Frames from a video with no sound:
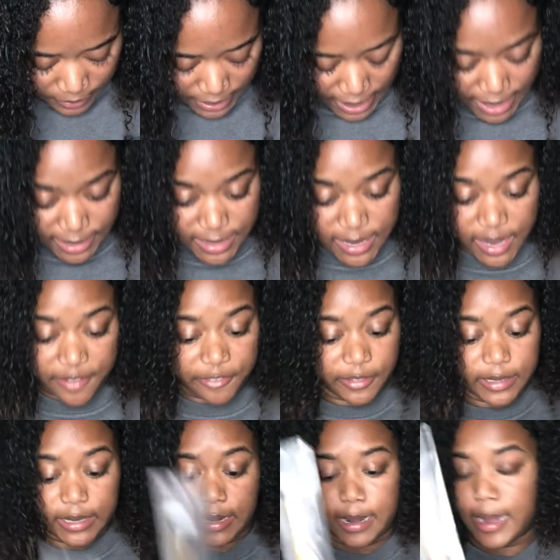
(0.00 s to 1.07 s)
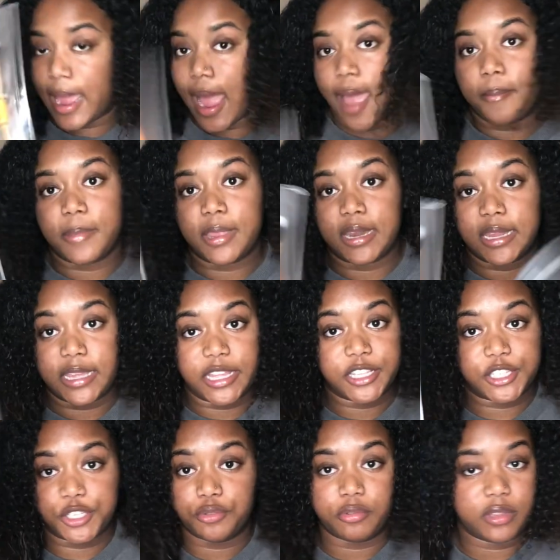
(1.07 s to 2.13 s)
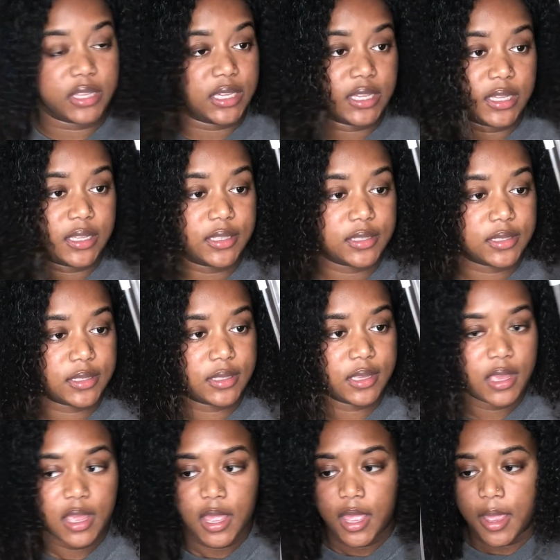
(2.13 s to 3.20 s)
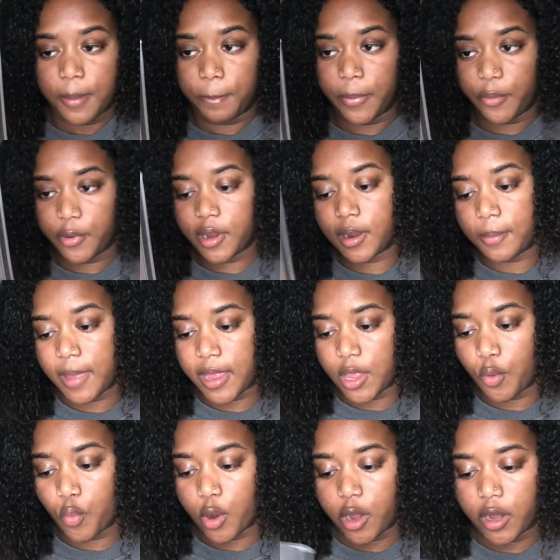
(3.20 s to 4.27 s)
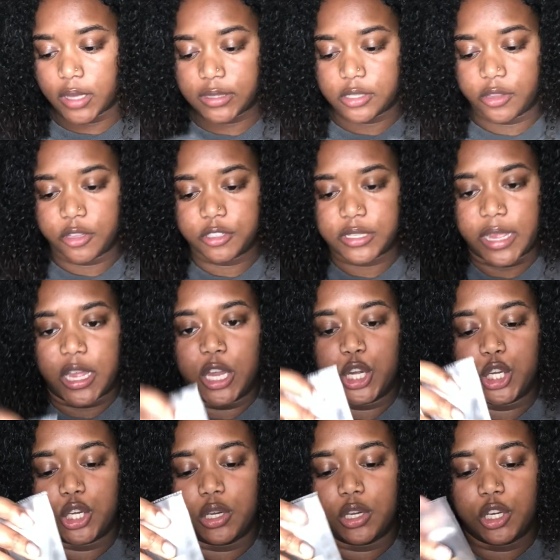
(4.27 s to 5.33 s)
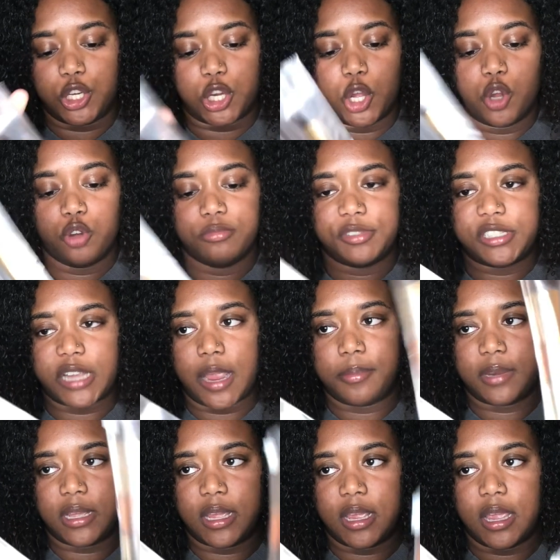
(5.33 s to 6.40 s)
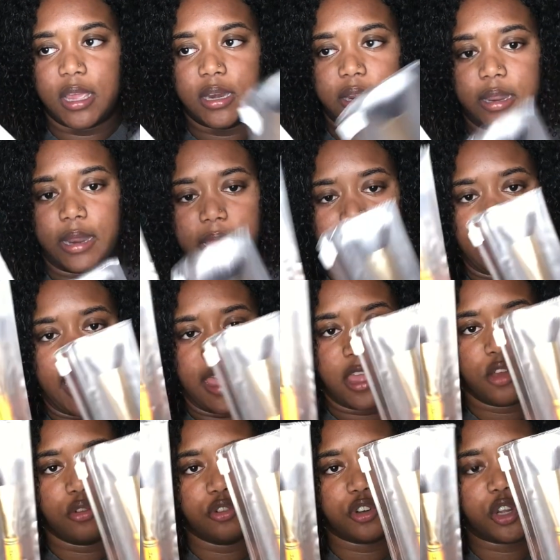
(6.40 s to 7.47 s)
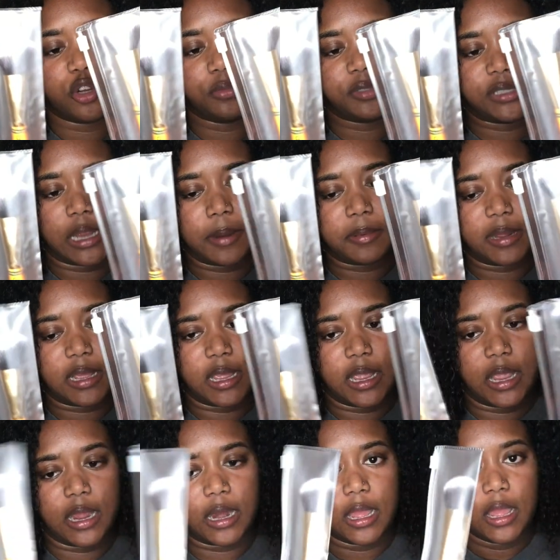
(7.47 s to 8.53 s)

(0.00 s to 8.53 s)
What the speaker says: I definitely did not mean to get 2 of these, but we're gonna make it work. So there's like a dome shaped end and like an angled dome shaped end.